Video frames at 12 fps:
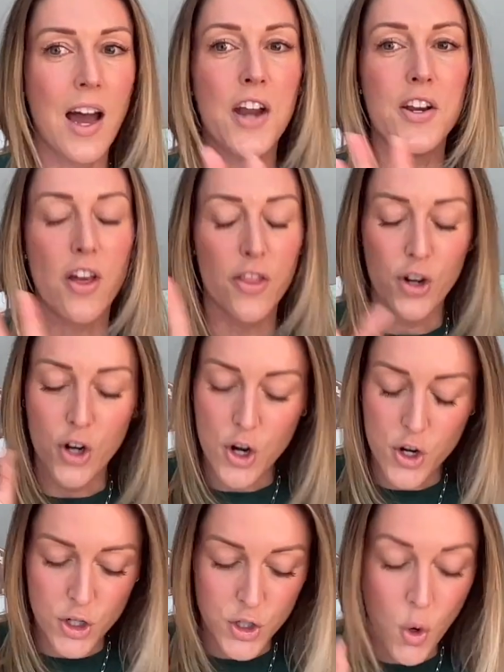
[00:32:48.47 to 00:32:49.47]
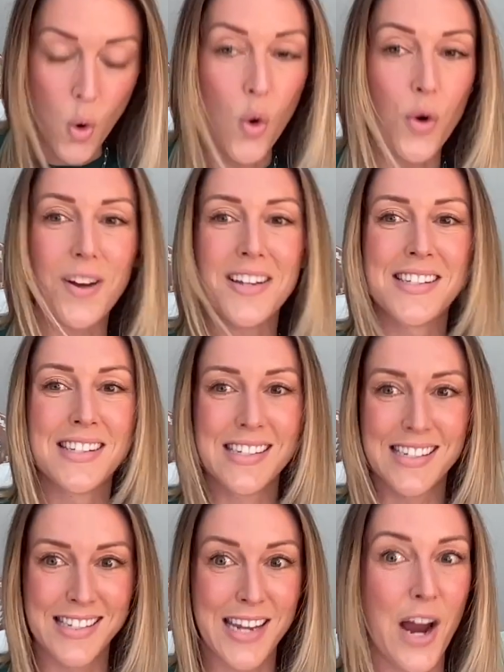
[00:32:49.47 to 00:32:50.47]
another notoriously
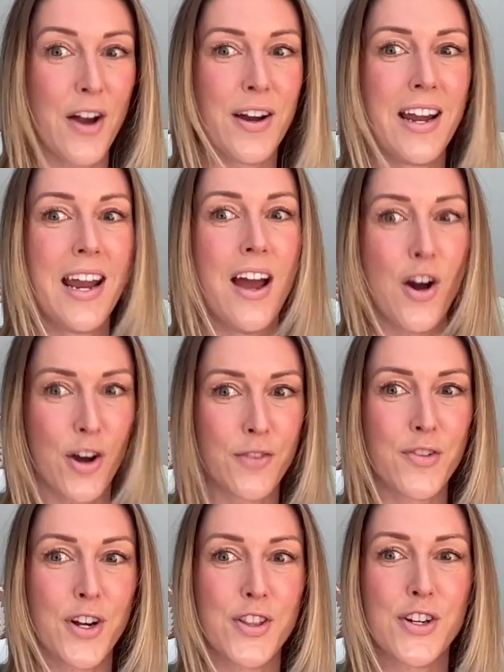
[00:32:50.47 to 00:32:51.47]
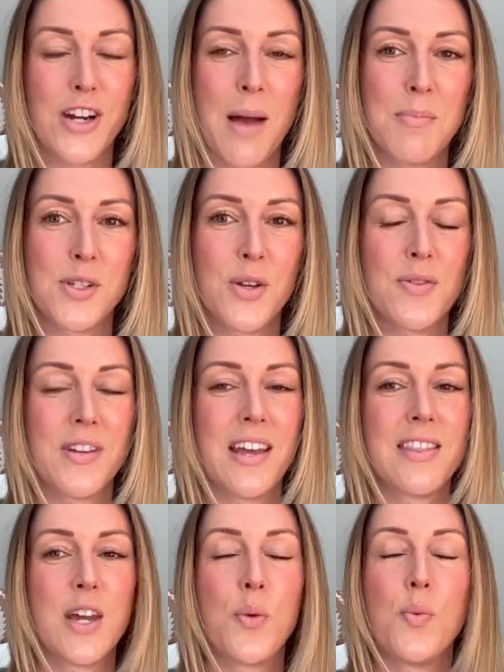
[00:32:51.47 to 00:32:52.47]
scary Are You Afraid of the Dark episode that I
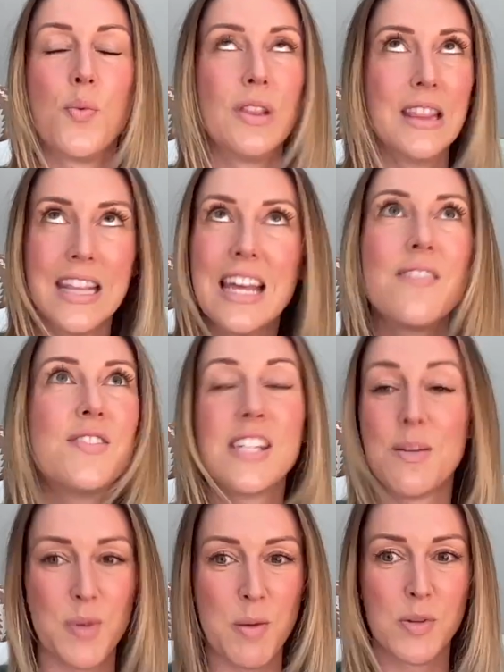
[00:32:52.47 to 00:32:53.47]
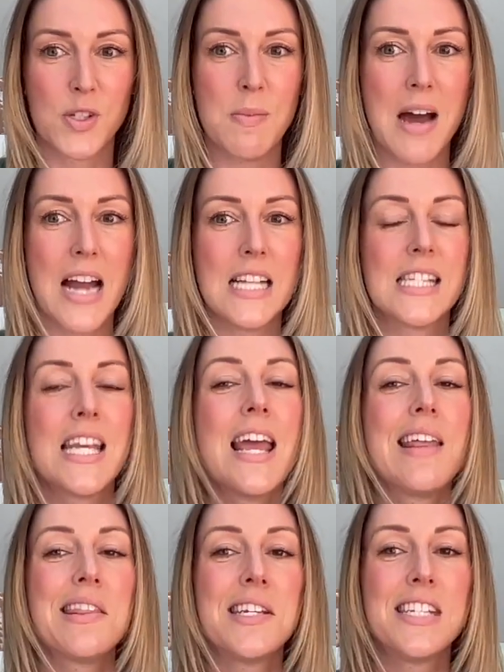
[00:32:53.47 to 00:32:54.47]
think lives in people's minds,
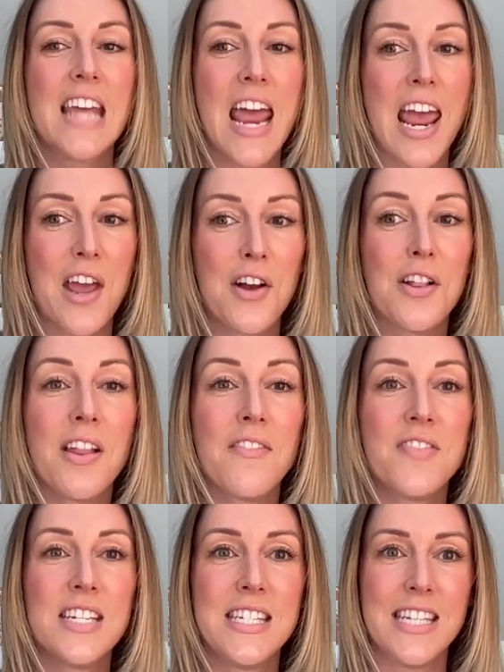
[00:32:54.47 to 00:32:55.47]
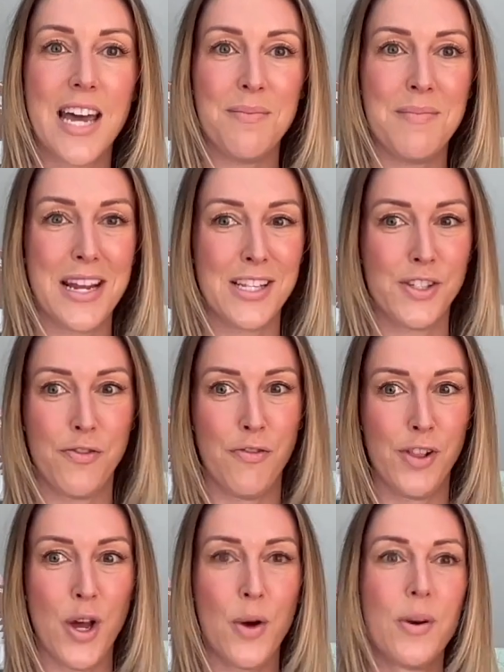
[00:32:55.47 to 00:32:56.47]
The Tale of the Dead Man's
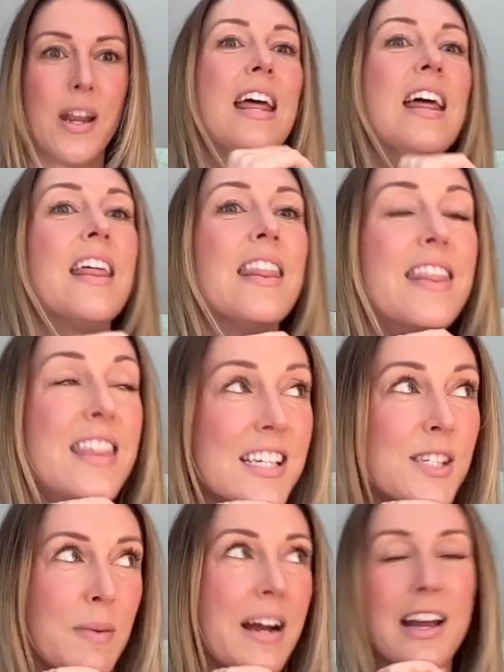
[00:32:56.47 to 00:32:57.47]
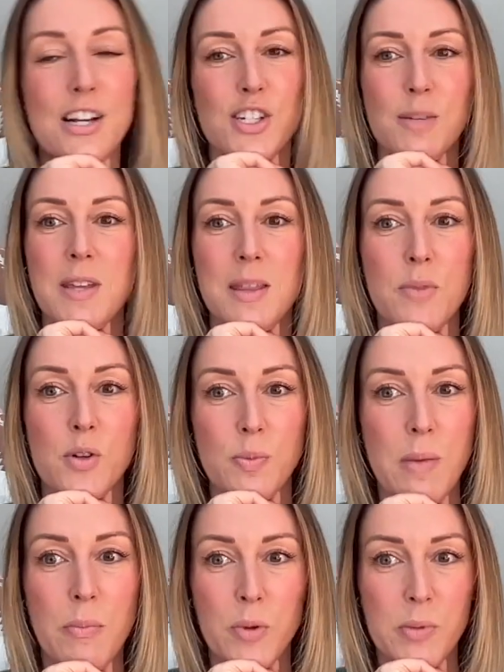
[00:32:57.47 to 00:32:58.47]
Float. This might actually be the most
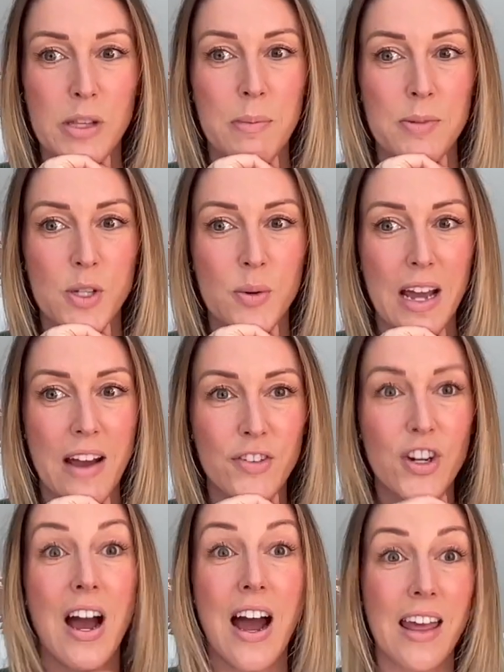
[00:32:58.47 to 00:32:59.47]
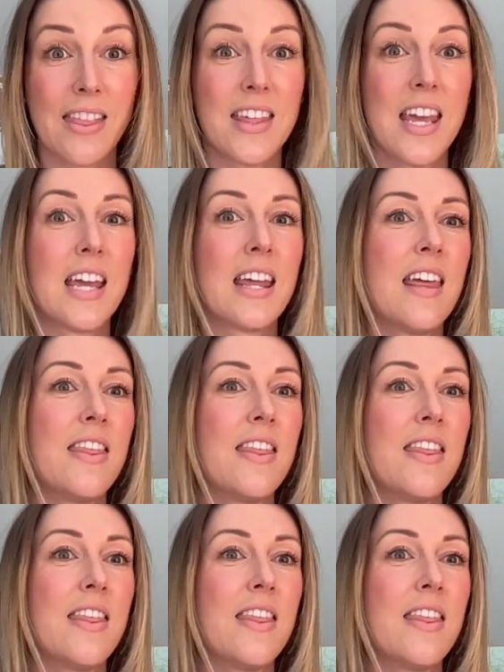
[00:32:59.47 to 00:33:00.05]
memorable episode ever, I think.